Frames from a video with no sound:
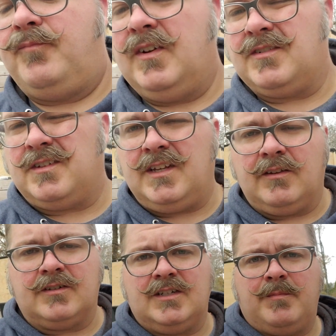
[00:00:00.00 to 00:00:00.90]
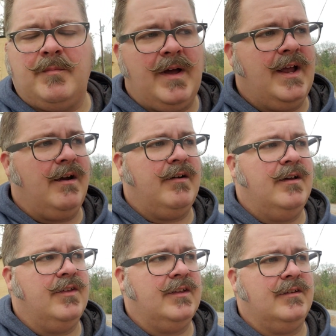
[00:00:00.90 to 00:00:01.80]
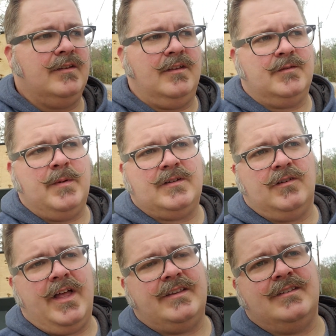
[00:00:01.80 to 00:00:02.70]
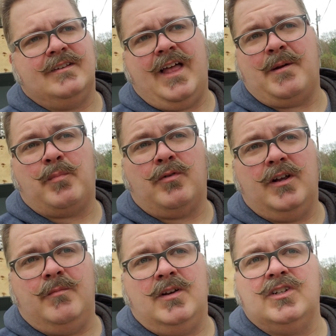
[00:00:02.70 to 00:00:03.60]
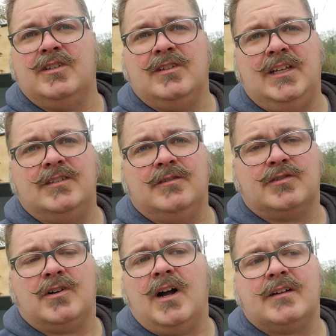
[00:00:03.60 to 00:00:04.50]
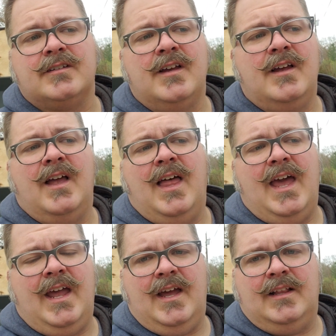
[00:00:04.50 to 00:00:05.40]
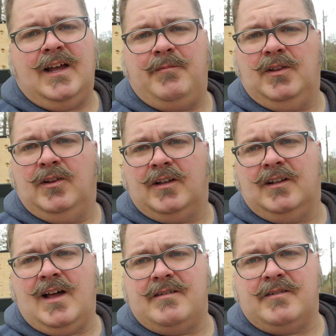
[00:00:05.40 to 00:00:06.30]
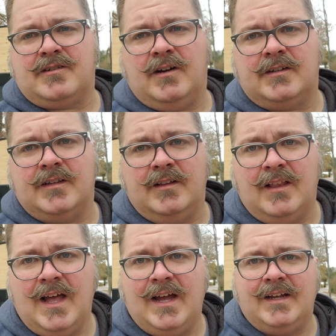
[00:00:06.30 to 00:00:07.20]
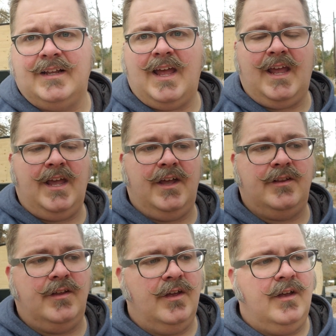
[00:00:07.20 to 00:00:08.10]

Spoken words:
There's a dealership in my area that specializes in like pre-emission diesel trucks, and I've been looking at a lot of their trucks online, and